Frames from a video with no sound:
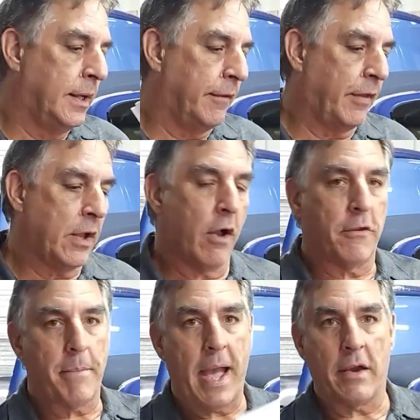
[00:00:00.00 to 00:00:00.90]
The
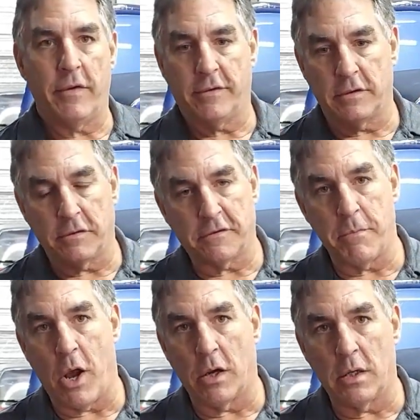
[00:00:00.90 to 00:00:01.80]
other battery is a little
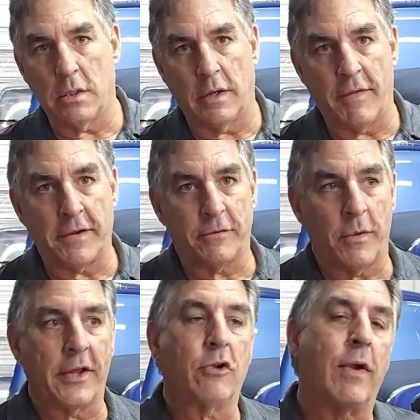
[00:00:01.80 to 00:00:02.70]
smaller, and that's the
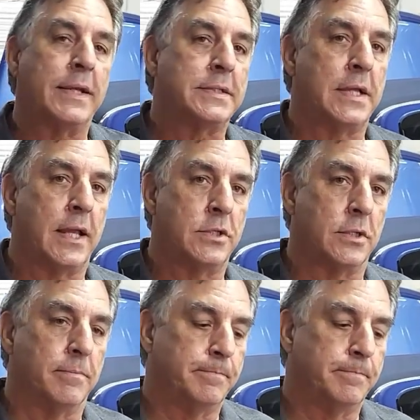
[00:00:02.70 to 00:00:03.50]
one that cranks the engine.